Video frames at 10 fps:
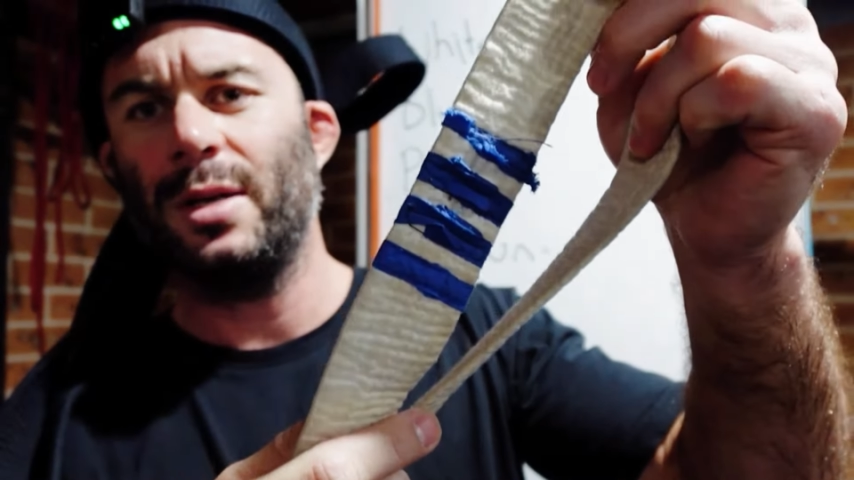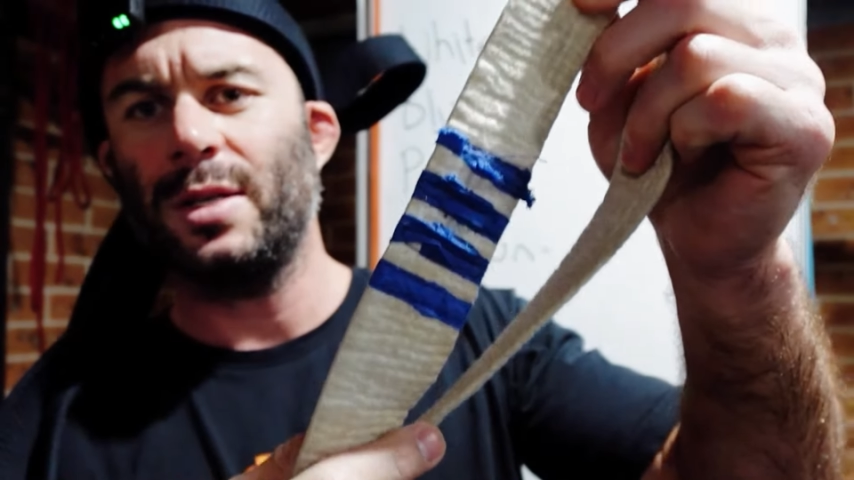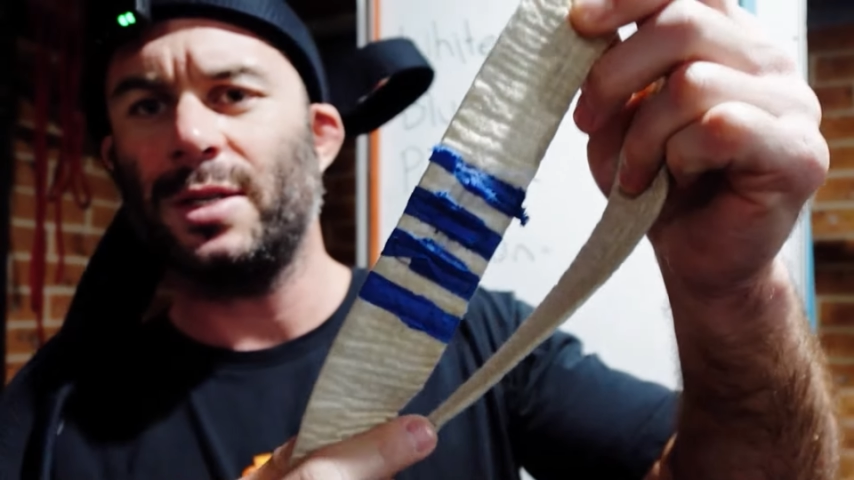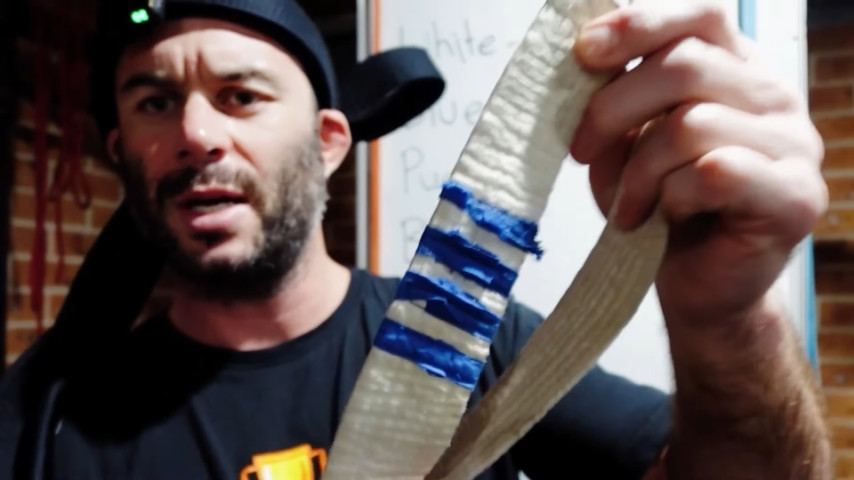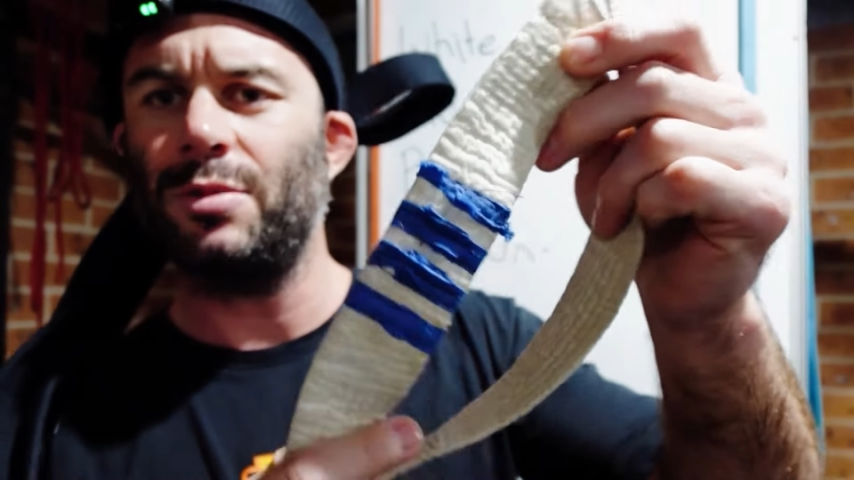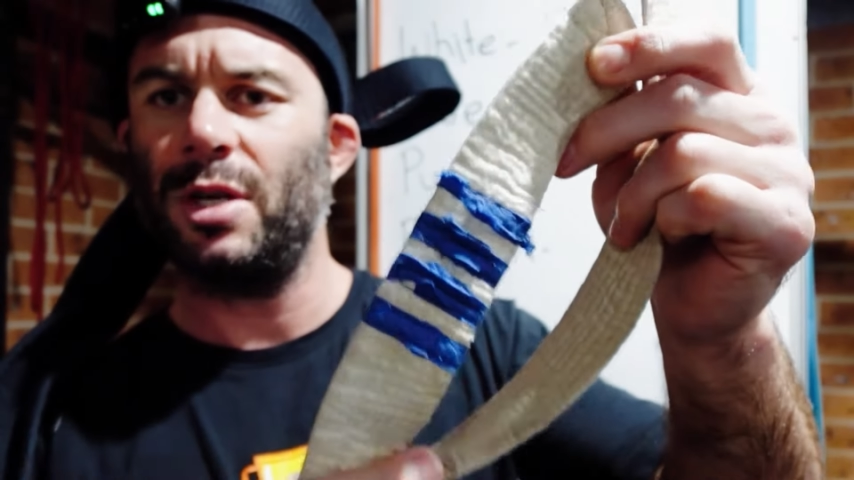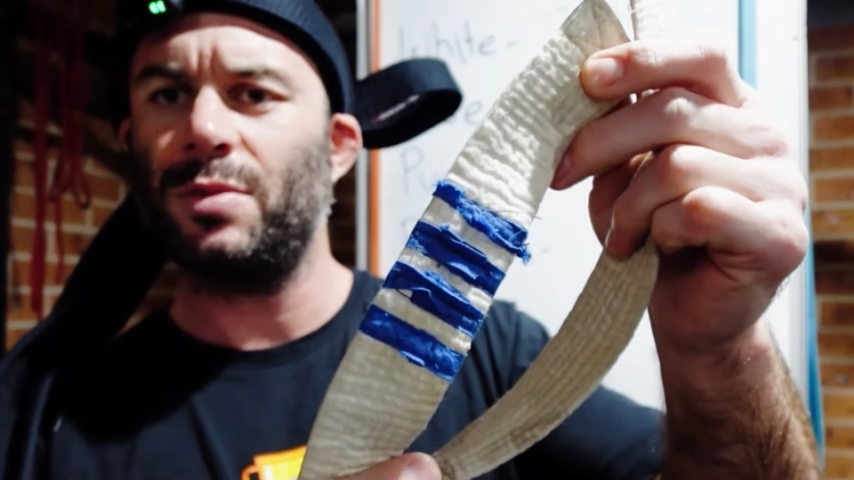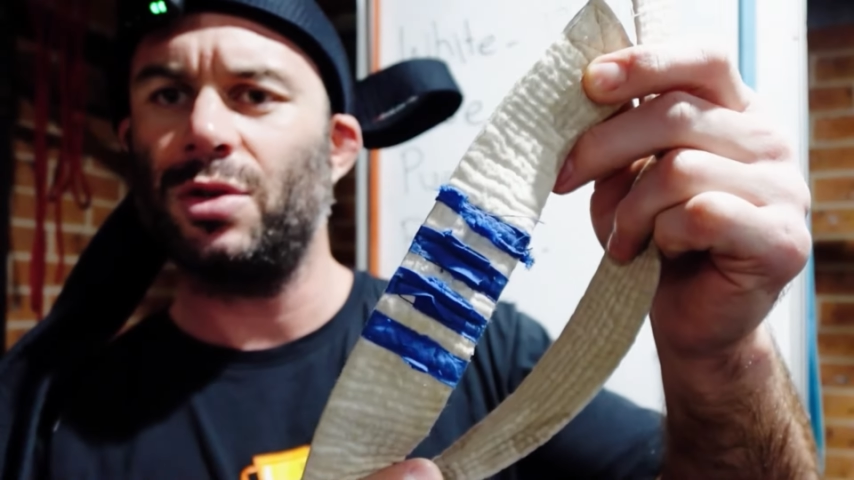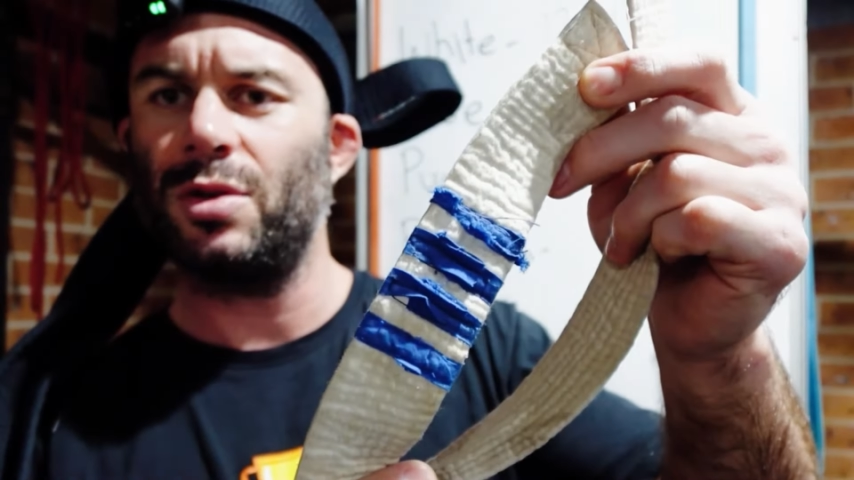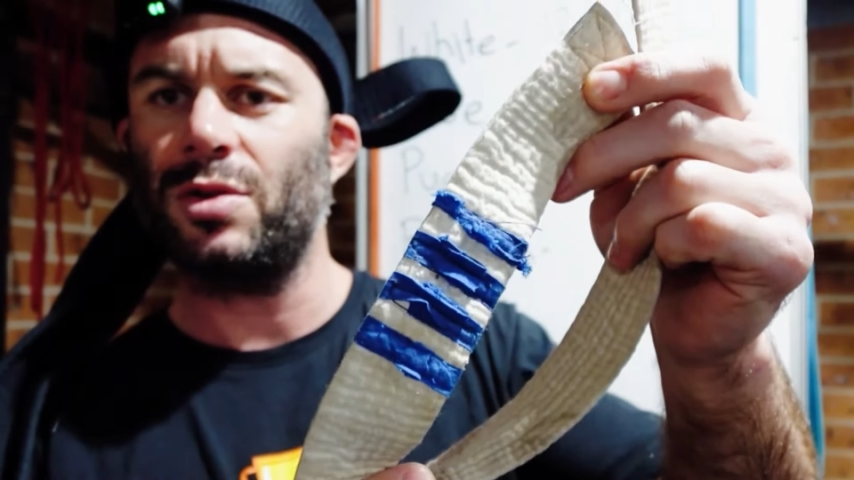So some
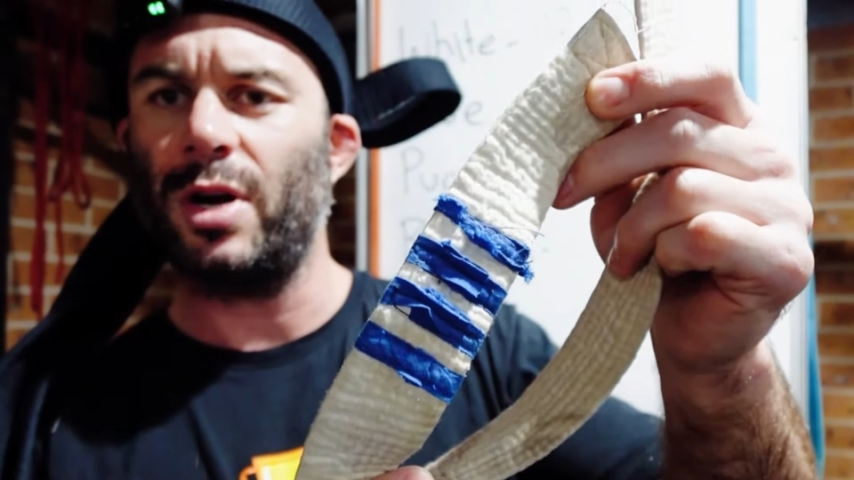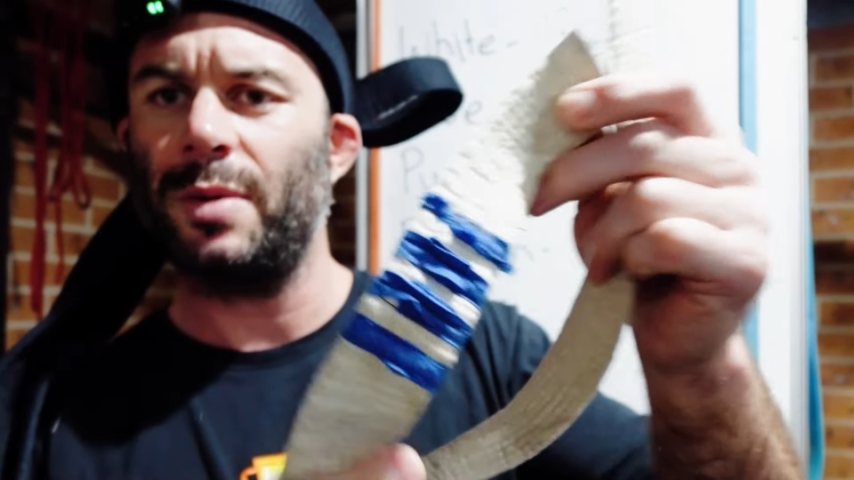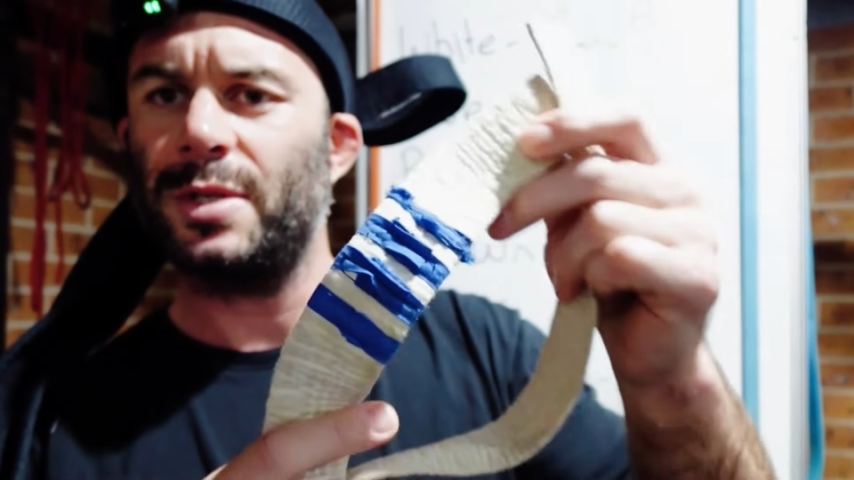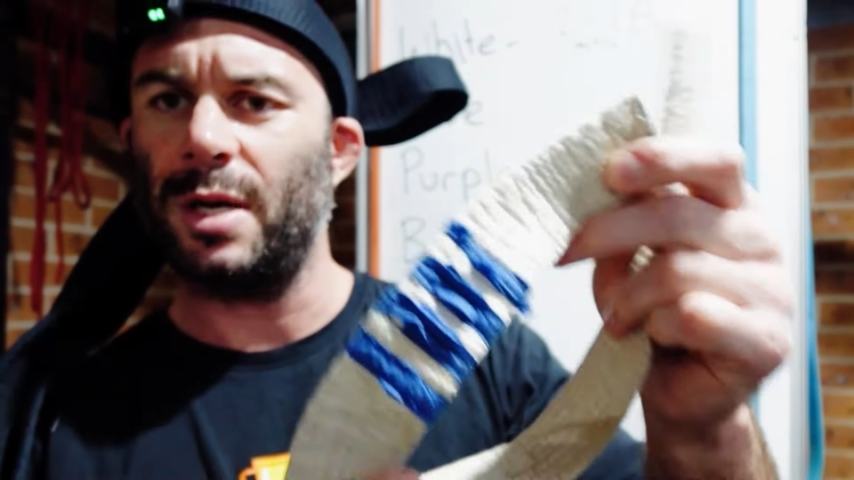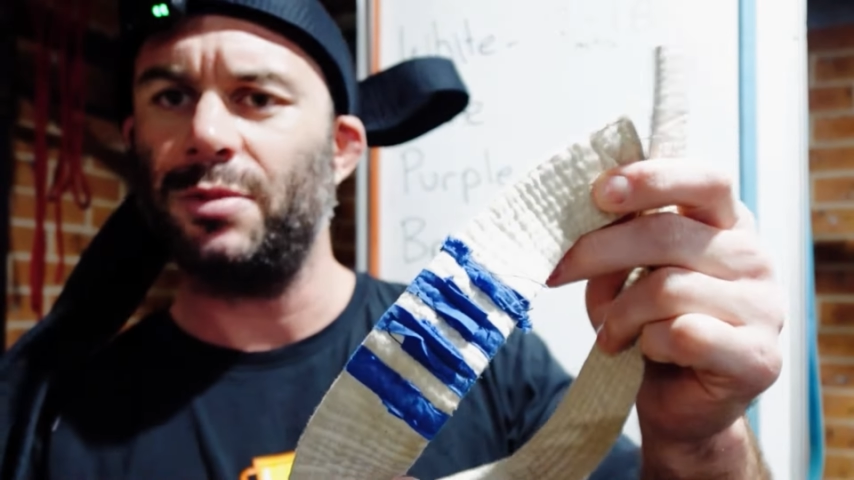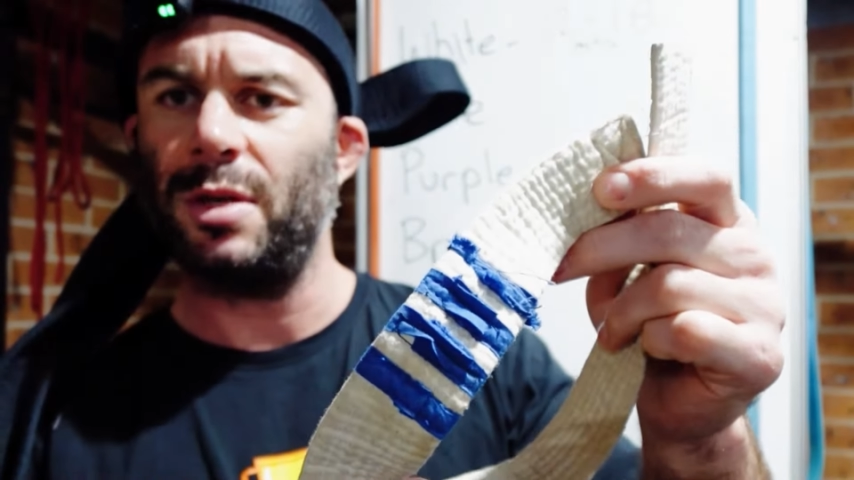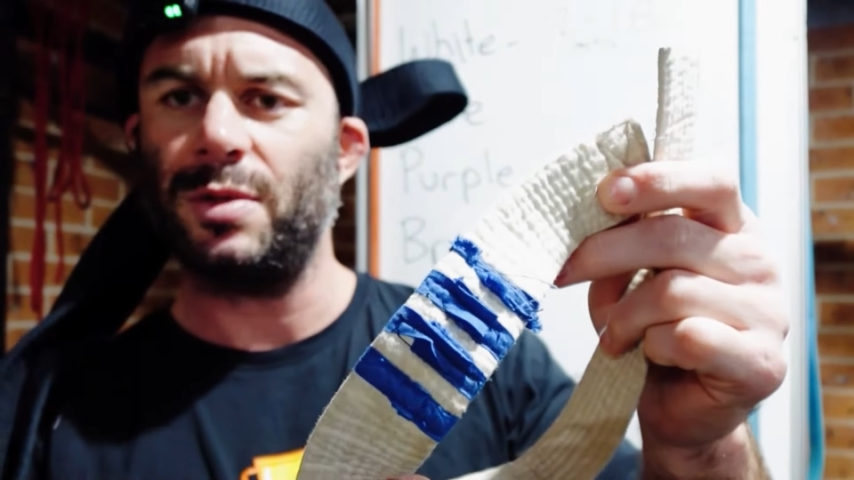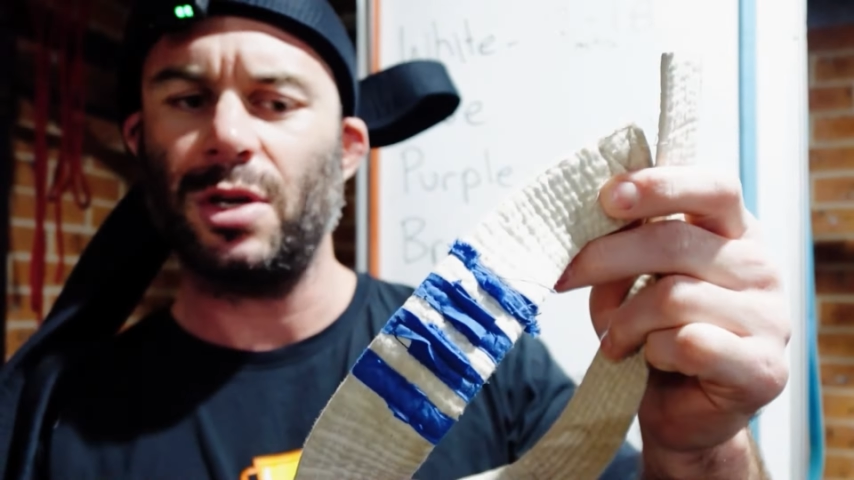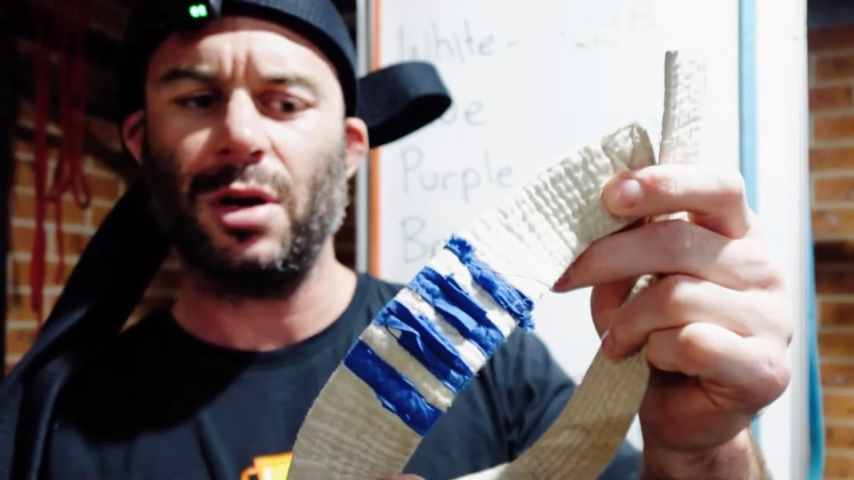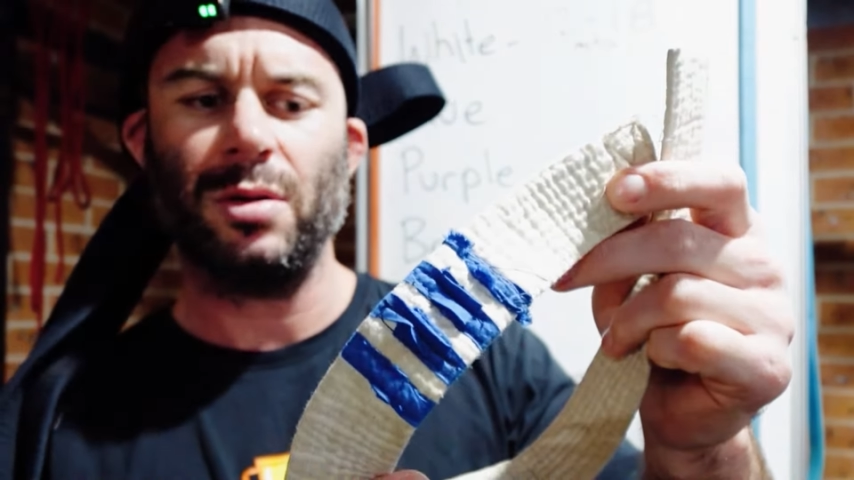gyms do stripes, some
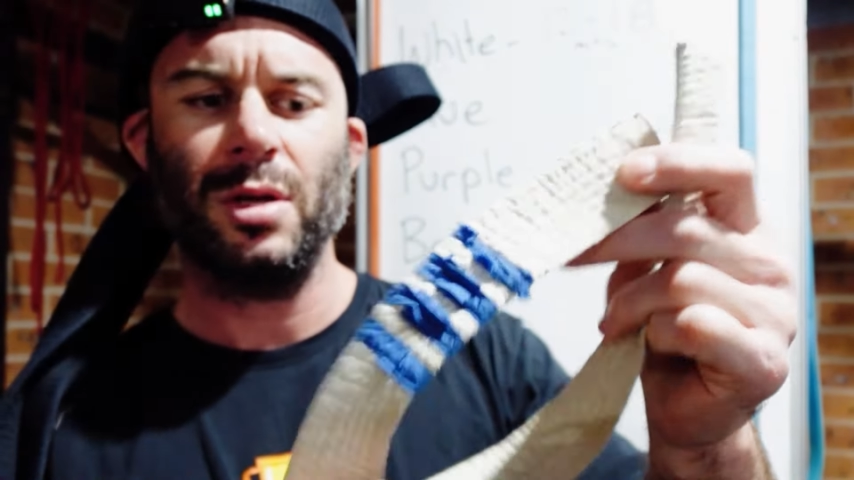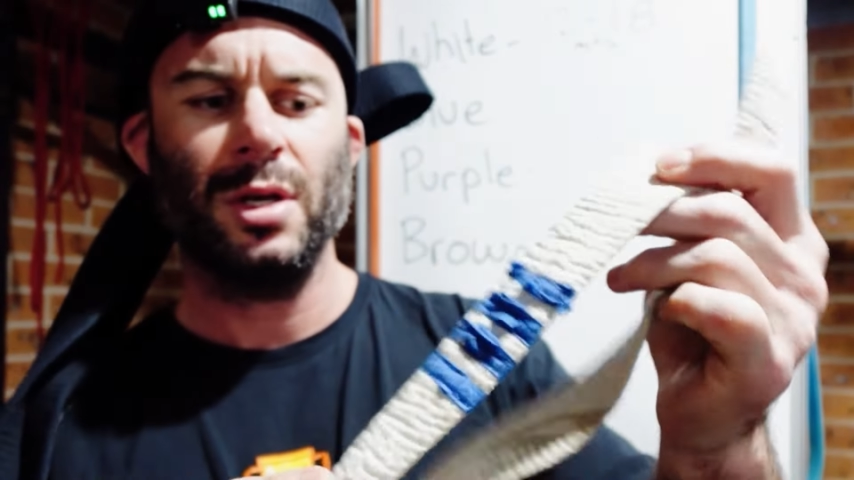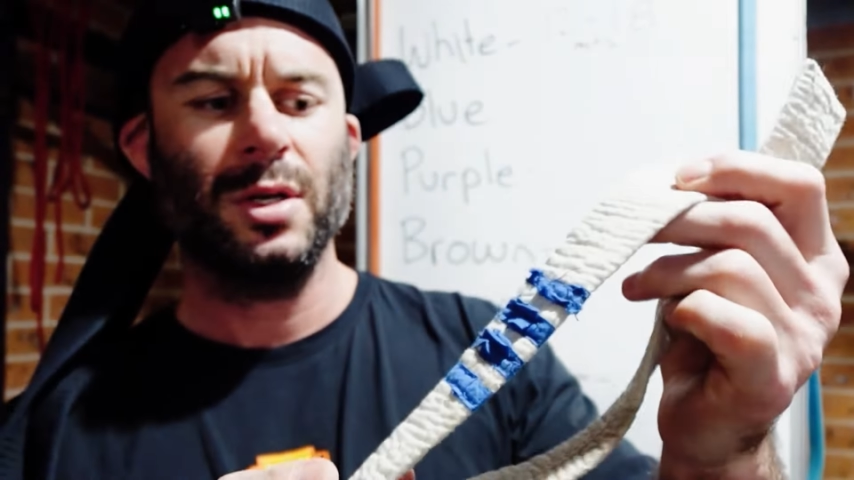gyms don't.